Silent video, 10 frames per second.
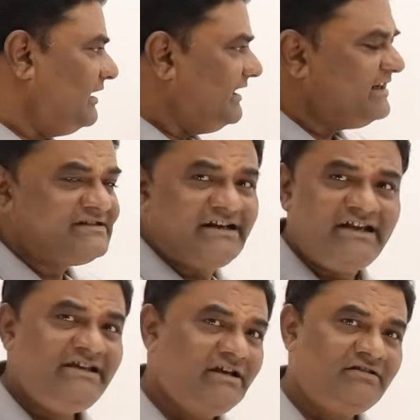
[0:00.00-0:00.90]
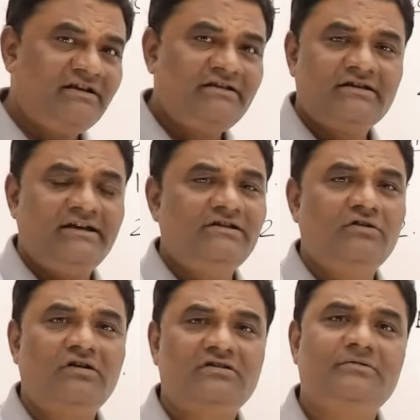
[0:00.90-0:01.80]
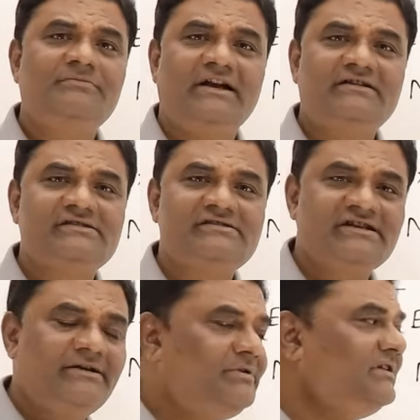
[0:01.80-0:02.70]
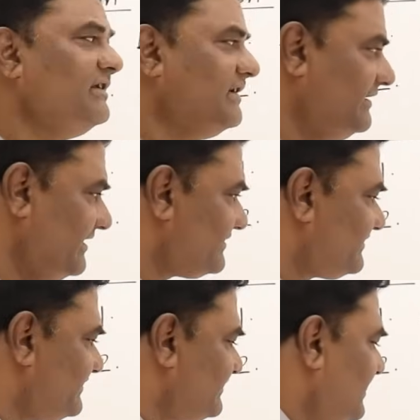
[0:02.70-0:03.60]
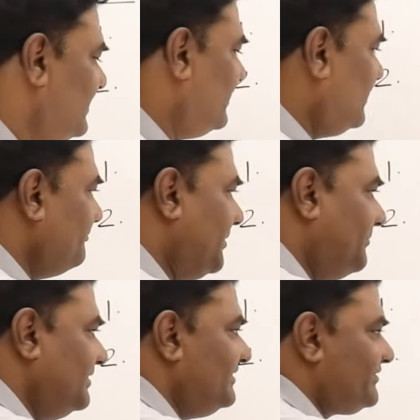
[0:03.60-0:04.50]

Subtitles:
Is there any other algorithm that is stable? Yes, bubble